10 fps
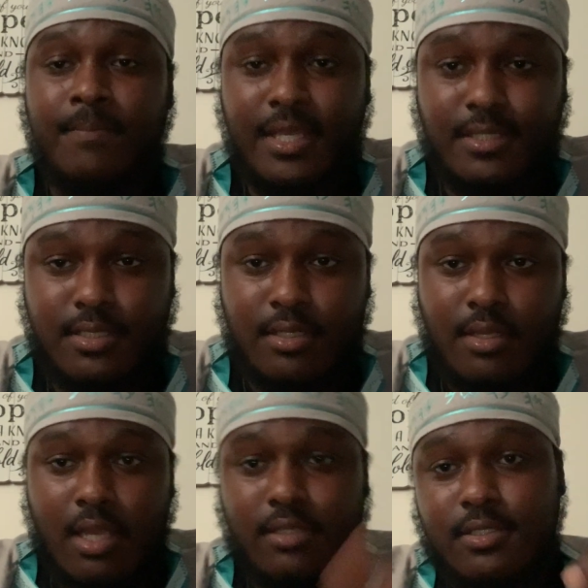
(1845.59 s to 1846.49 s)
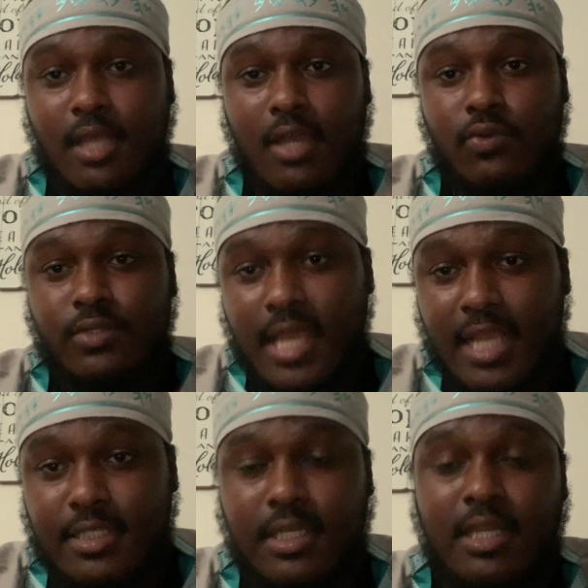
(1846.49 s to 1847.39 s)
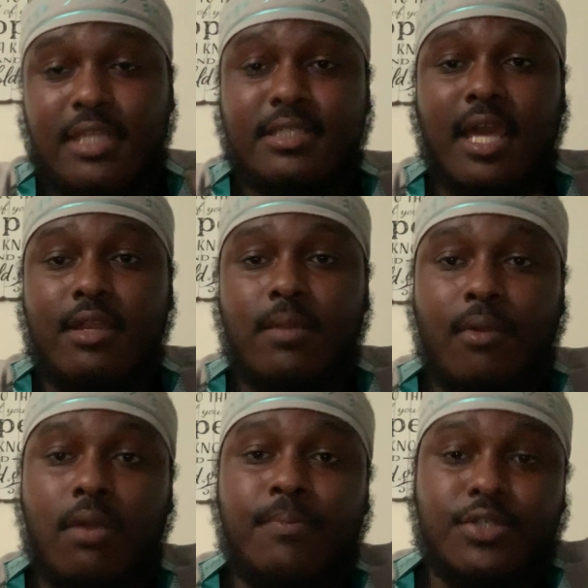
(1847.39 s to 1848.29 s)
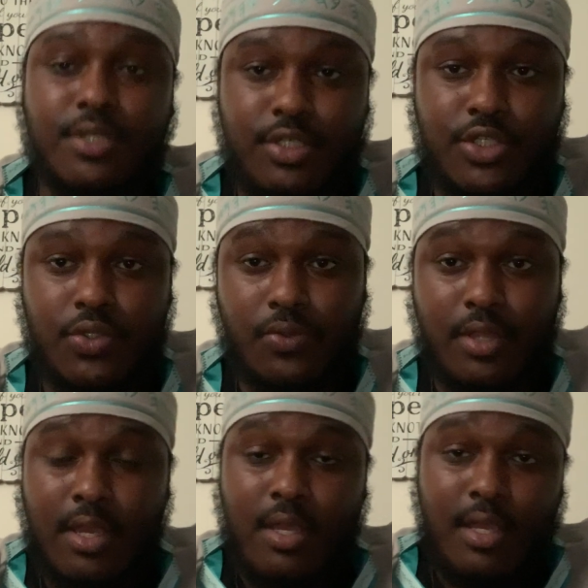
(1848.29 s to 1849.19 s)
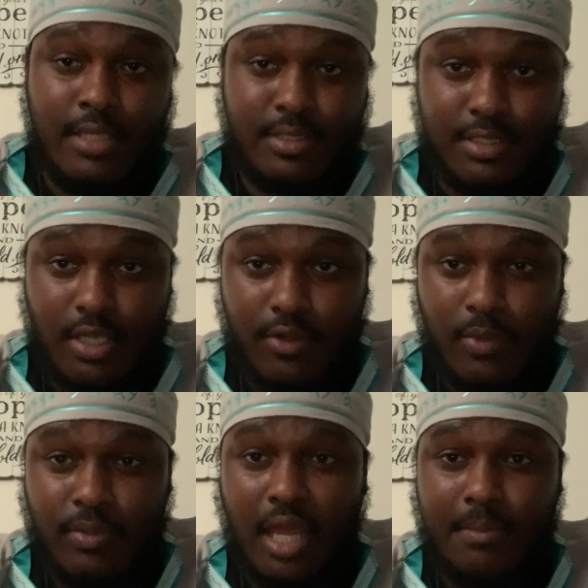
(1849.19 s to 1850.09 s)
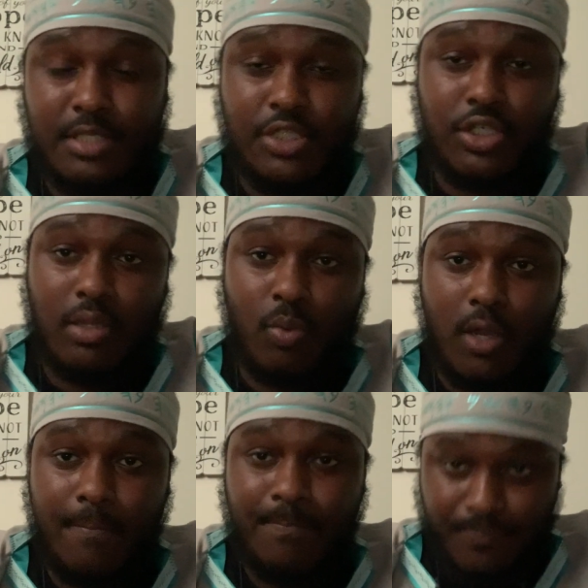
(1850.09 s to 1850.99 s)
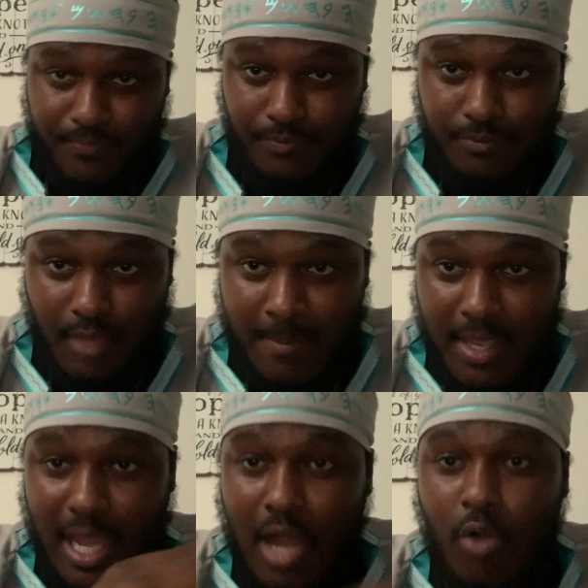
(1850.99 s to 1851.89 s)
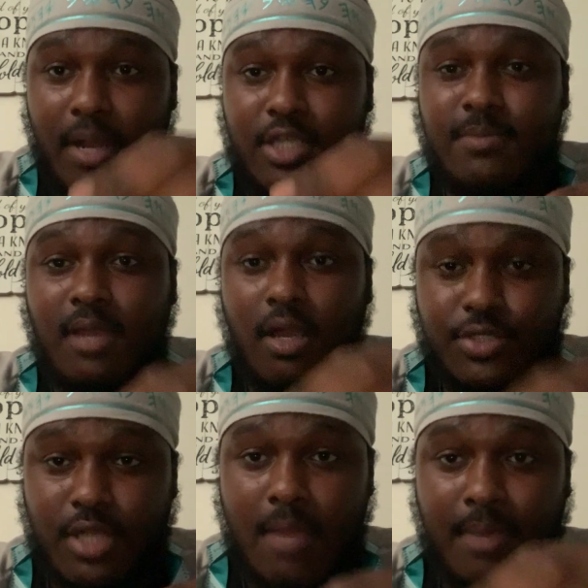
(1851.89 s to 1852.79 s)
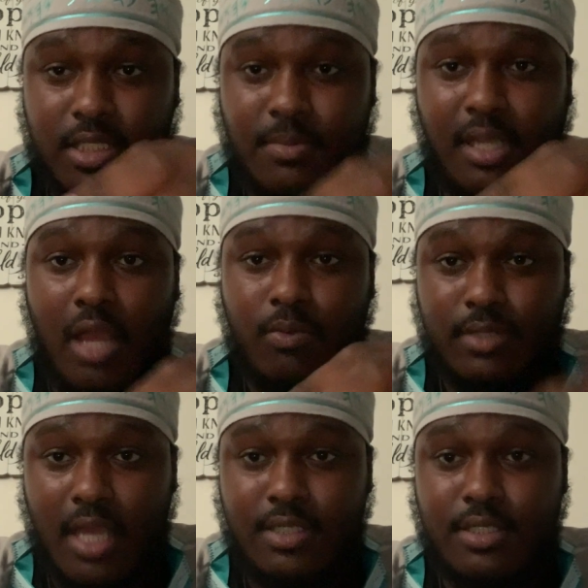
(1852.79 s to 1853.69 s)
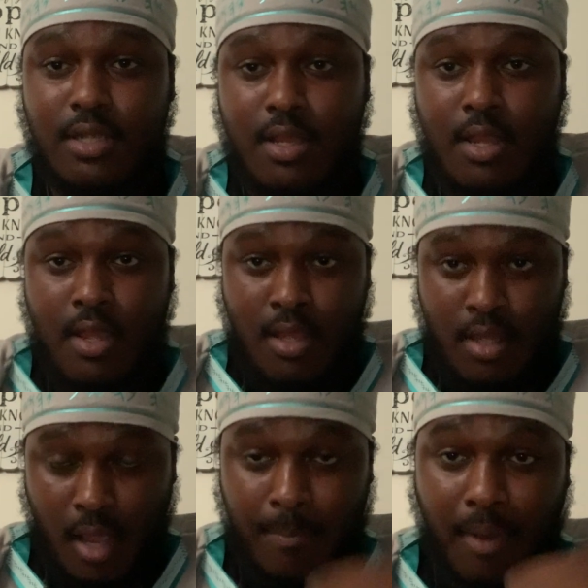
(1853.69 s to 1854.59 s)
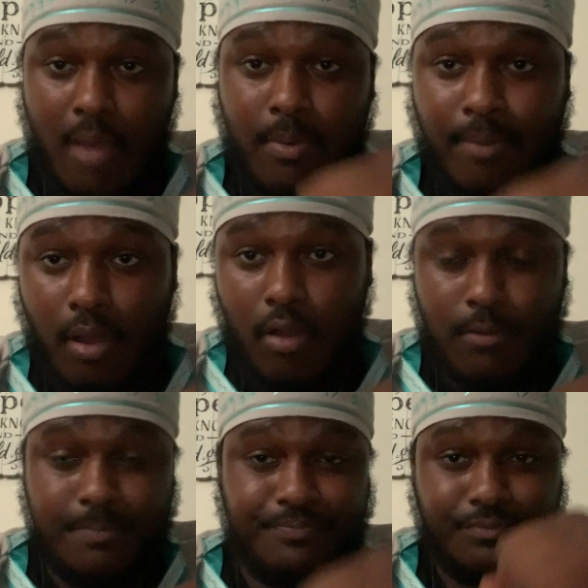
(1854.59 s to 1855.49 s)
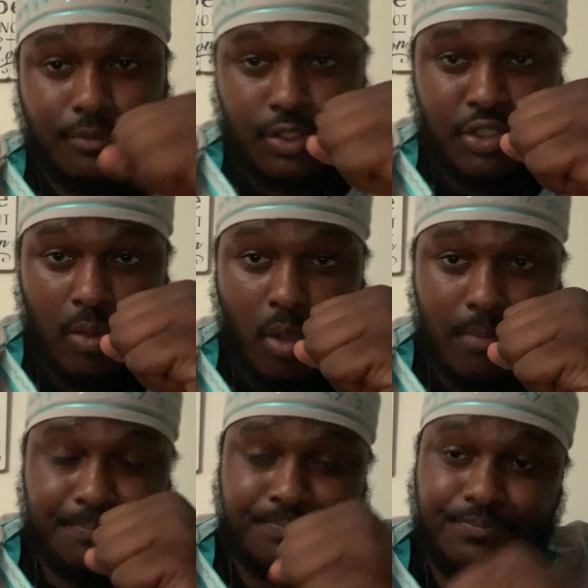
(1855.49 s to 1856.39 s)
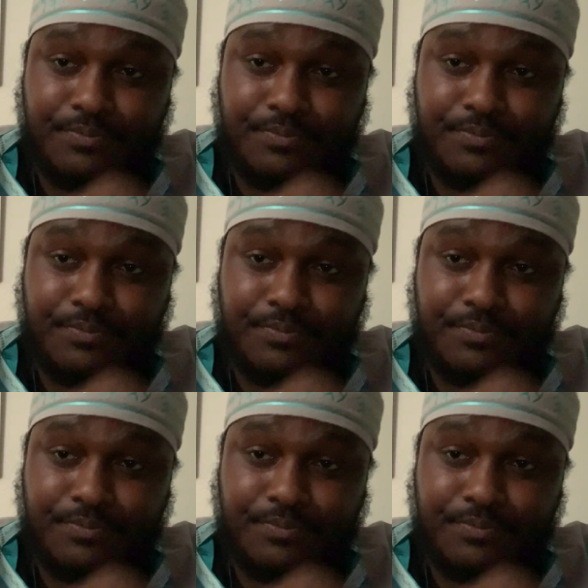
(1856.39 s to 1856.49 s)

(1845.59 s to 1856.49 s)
Peace and salutations to the elect scattered abroad, pushing his truth and sincerity without a mistake. Shalom. May Yahweh Bashim Yahushai Bashim Nakakudach. Abba Ball. Shalom.